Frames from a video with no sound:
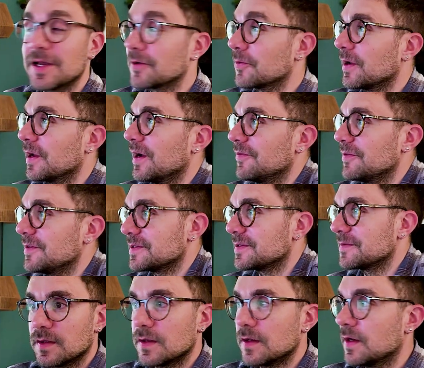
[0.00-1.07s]
we have it.
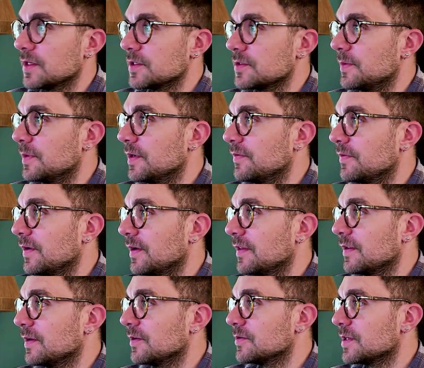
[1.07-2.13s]
Let's verify
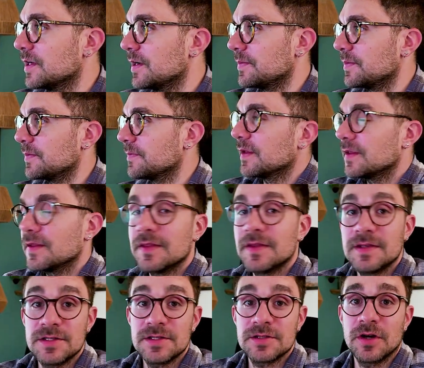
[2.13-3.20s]
the new tab.
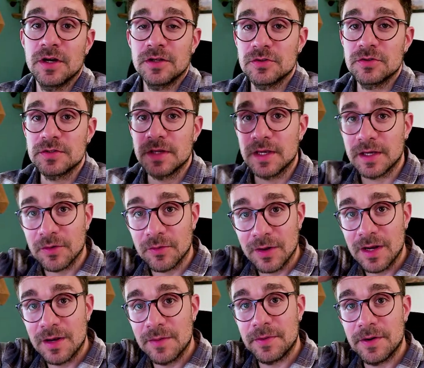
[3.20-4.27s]
This is going to take a
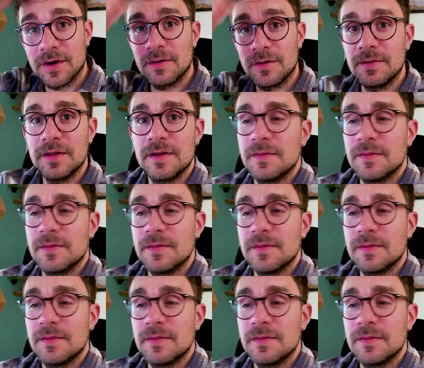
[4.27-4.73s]
while probably